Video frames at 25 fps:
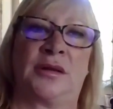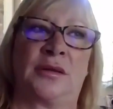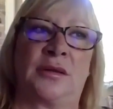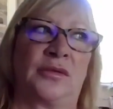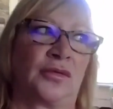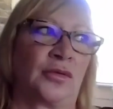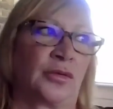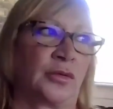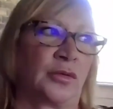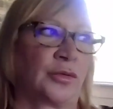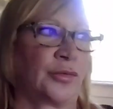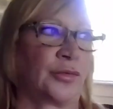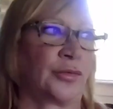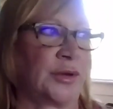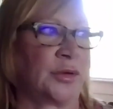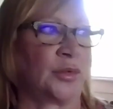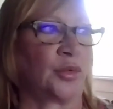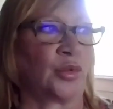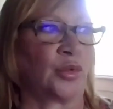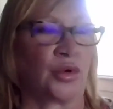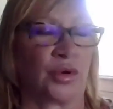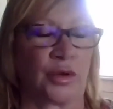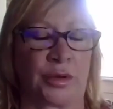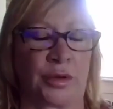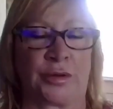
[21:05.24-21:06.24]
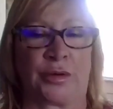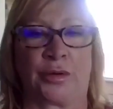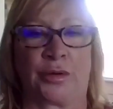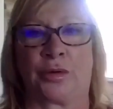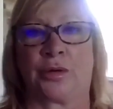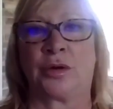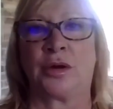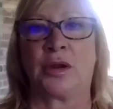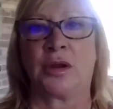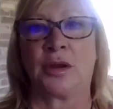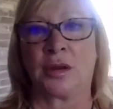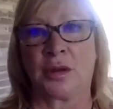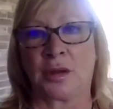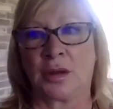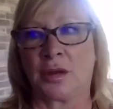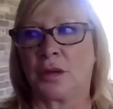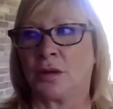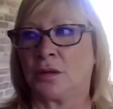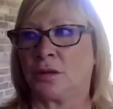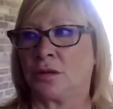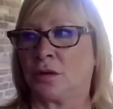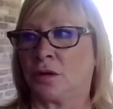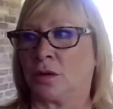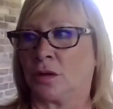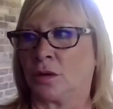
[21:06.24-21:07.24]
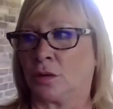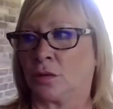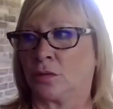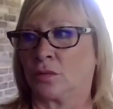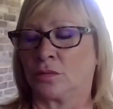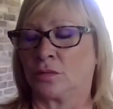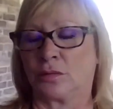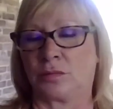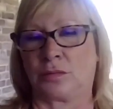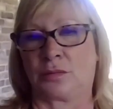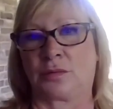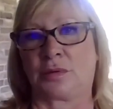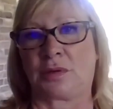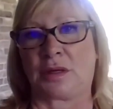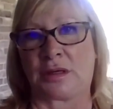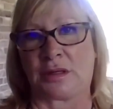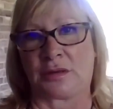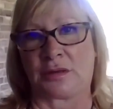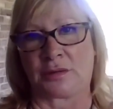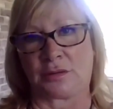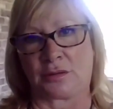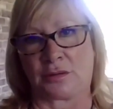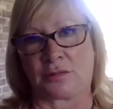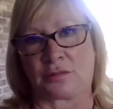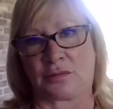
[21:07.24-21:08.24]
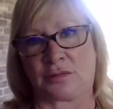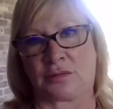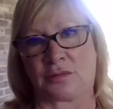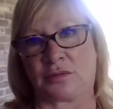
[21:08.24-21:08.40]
is, or Greenwood, or kind of the